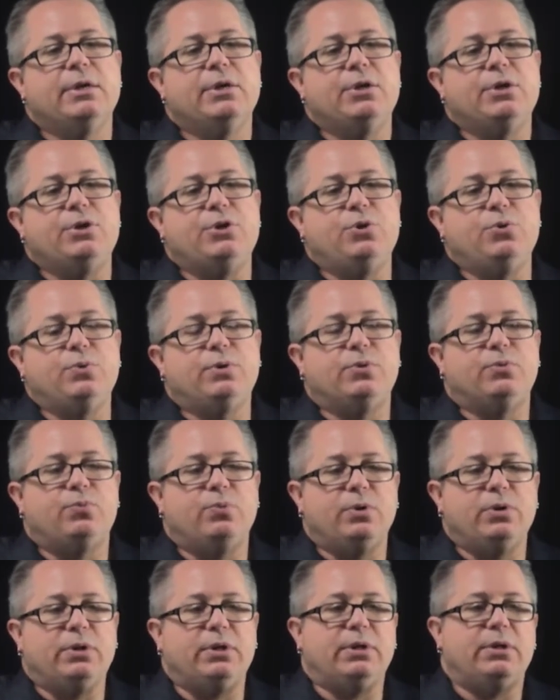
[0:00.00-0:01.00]
you could
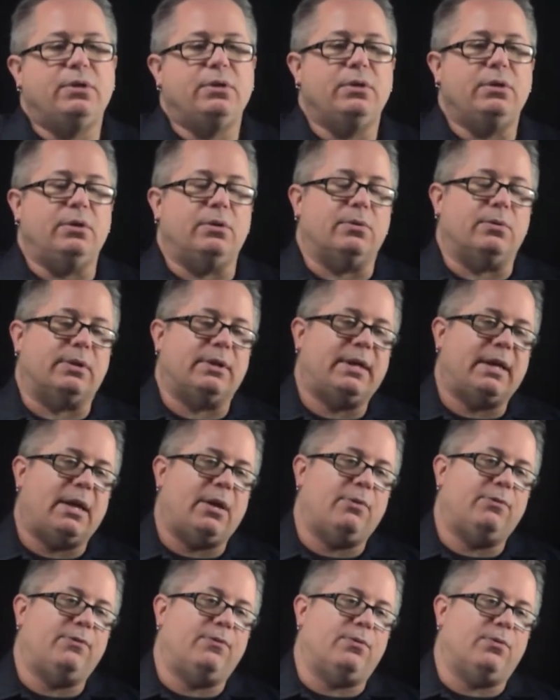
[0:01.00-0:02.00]
really,
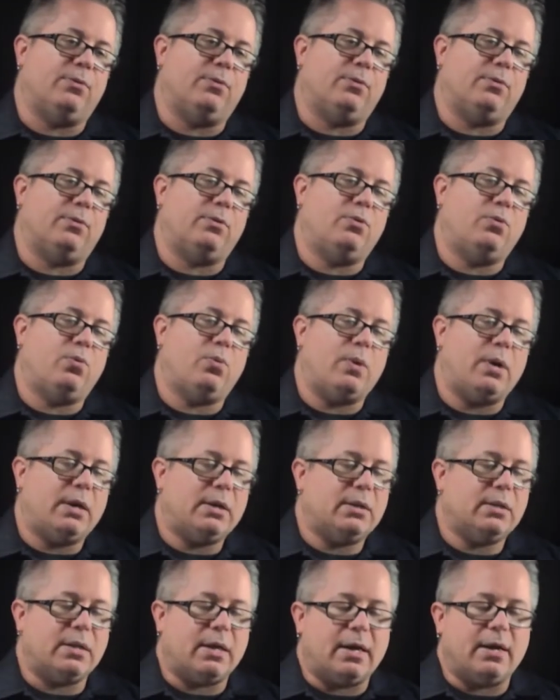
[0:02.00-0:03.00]
account for quite
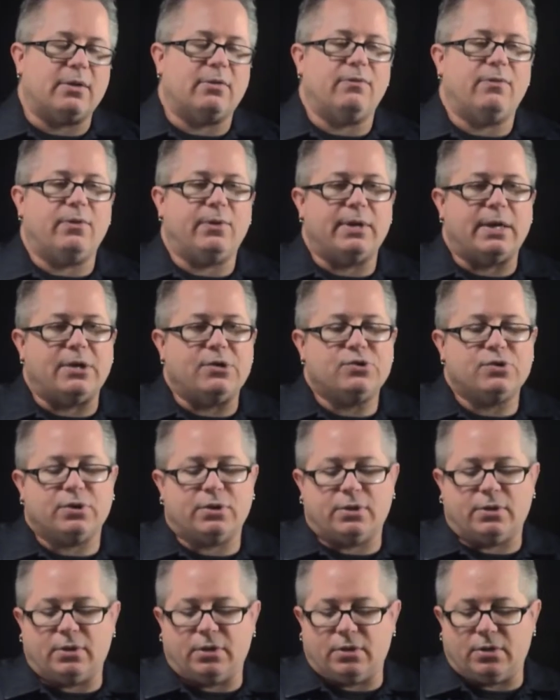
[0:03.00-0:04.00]
a lot of the
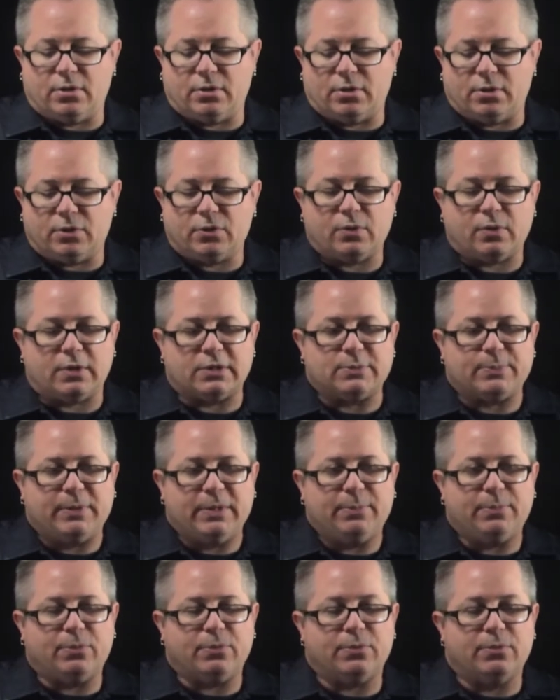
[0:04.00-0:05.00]
variation across
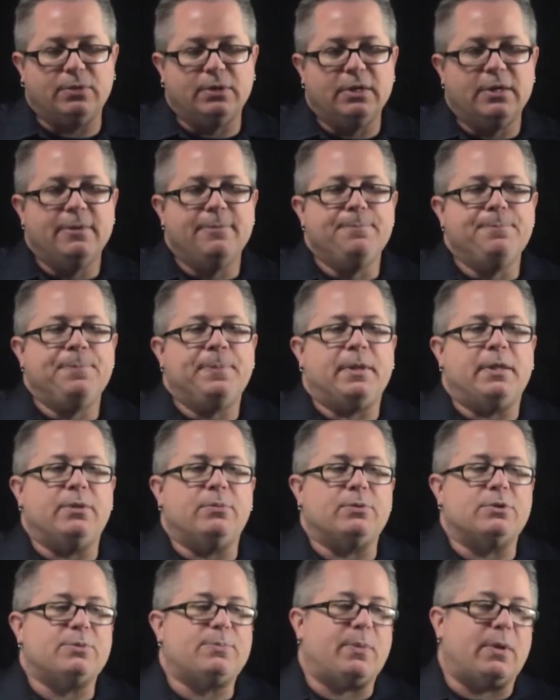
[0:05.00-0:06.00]
people in the
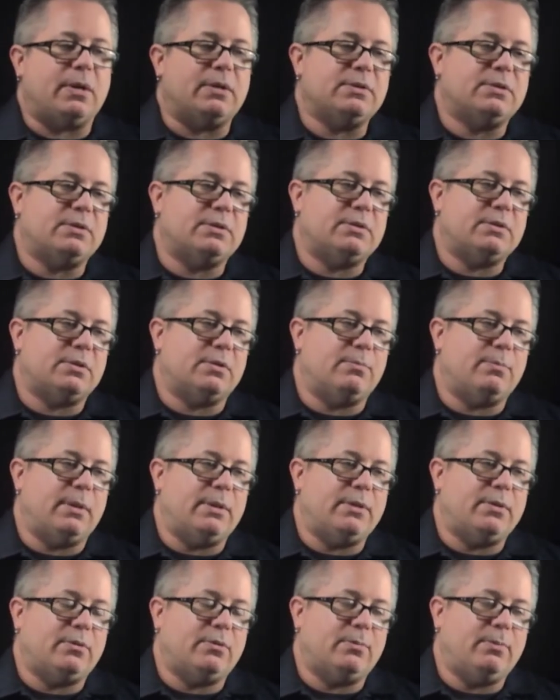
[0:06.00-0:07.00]
responses to
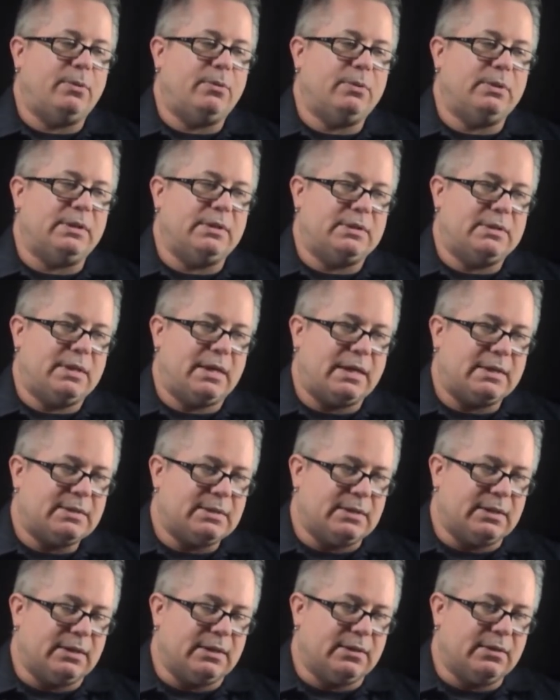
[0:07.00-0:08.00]
mental ability
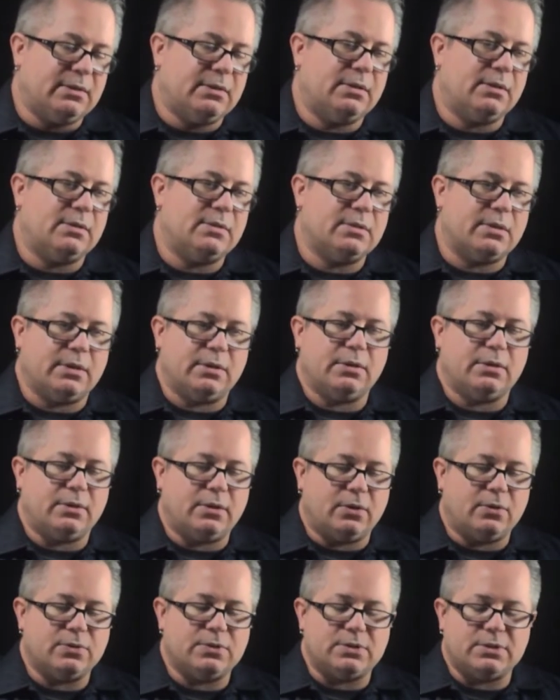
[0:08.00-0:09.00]
testing, things like
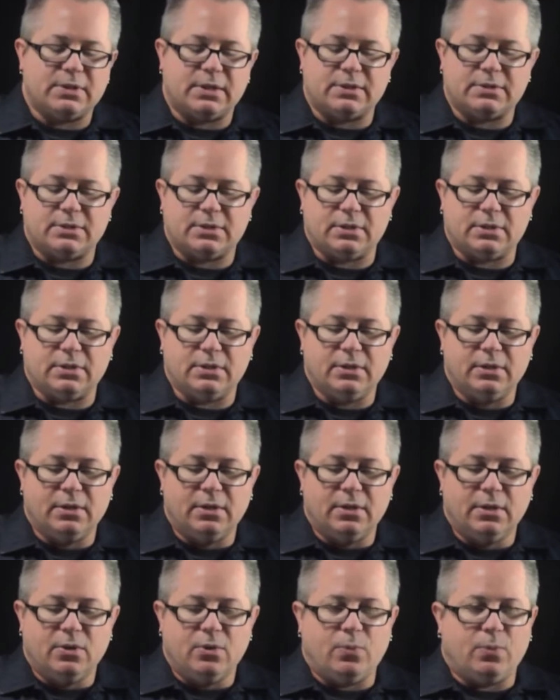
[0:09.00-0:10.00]
intelligence testing,
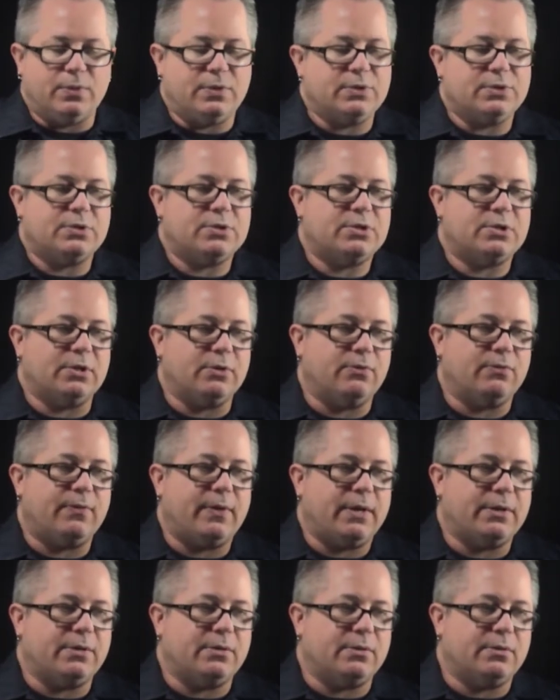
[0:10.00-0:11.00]
with just a single
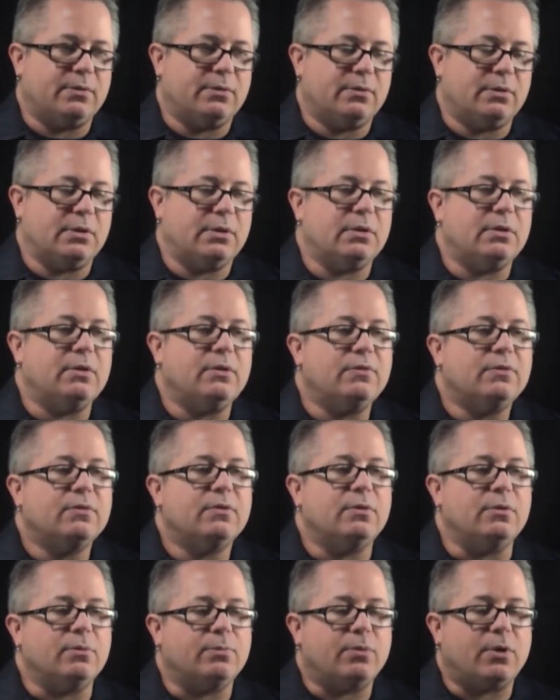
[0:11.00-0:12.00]
factor. Like at least,
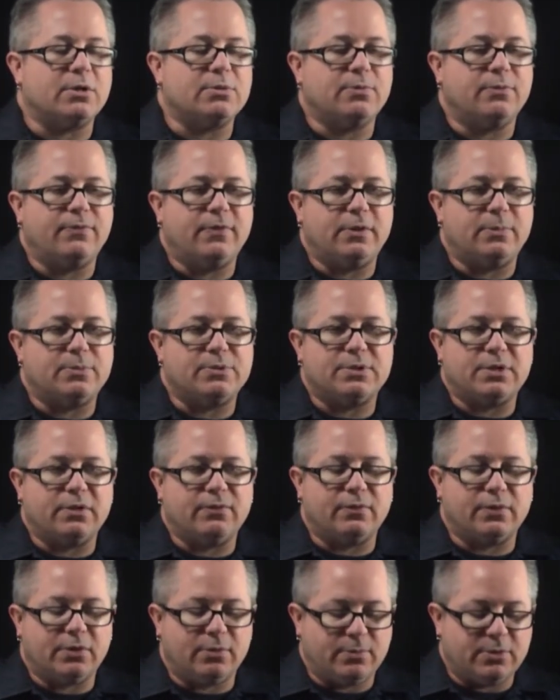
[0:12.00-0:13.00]
approximately 50%
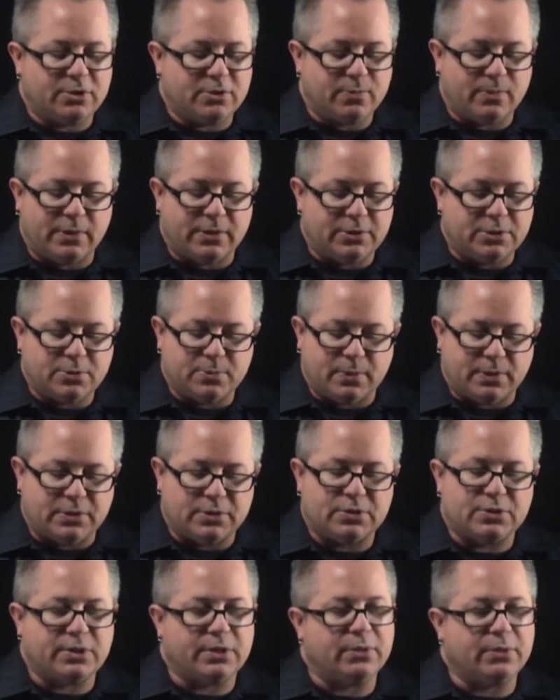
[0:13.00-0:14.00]
of it could be explained just by
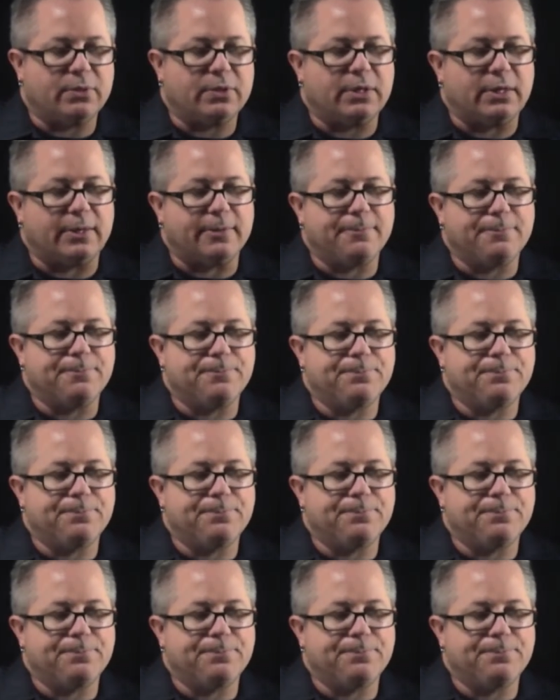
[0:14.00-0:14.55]
this single thing.